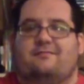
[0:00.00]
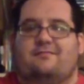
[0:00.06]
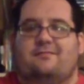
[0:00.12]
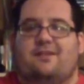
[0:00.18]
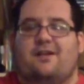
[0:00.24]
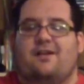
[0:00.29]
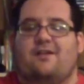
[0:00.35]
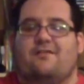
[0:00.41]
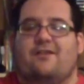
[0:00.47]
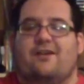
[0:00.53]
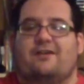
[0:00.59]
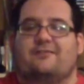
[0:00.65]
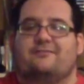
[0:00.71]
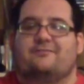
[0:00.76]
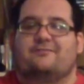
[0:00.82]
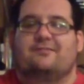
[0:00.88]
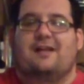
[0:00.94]

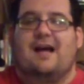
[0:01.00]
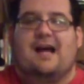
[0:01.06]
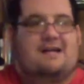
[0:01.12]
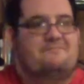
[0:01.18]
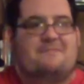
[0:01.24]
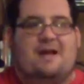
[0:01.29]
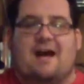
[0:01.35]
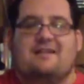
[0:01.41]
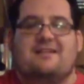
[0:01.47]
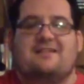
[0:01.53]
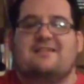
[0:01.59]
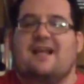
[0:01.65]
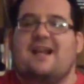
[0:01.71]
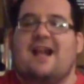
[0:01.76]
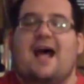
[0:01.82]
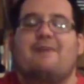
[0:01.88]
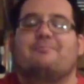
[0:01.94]
guardrail. How does
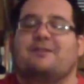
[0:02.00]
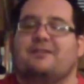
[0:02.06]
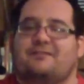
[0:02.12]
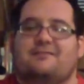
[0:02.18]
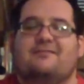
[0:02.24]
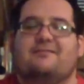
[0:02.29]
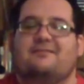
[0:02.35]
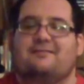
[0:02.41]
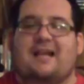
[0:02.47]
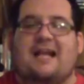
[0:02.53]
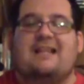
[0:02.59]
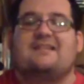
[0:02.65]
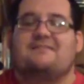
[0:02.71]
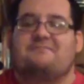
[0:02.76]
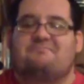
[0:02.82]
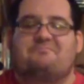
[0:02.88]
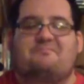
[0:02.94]
that happen?
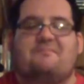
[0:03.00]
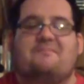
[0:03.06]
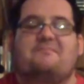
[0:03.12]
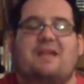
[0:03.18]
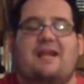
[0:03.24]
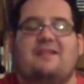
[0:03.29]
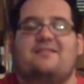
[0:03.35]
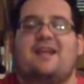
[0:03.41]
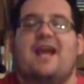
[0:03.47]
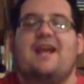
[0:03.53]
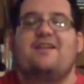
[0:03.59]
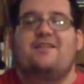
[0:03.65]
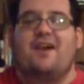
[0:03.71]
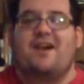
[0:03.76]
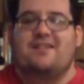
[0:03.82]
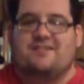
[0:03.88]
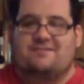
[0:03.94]
That's
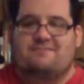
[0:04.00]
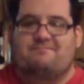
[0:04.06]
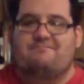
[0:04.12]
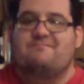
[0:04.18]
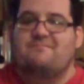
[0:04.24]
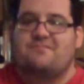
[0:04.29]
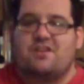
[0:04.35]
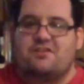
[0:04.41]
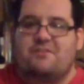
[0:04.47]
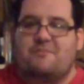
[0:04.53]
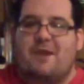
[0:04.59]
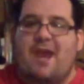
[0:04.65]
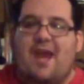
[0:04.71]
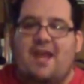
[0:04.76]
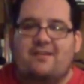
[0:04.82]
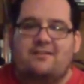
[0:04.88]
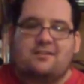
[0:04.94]
dangerous to
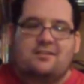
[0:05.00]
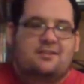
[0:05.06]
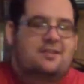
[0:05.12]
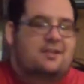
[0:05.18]
Japan.